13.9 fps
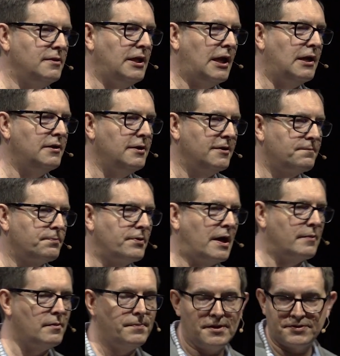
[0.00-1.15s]
the idea of
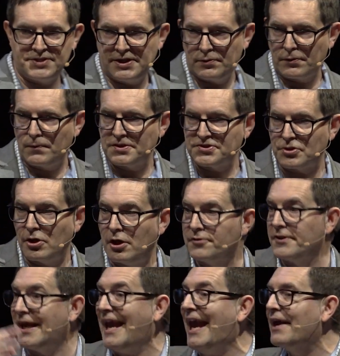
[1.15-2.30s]
probability with what's
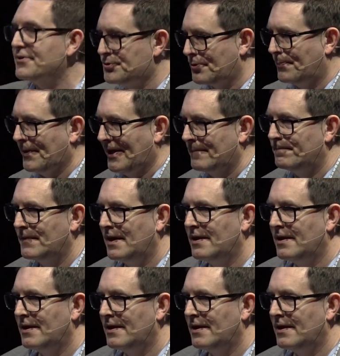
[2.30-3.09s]
called entropy.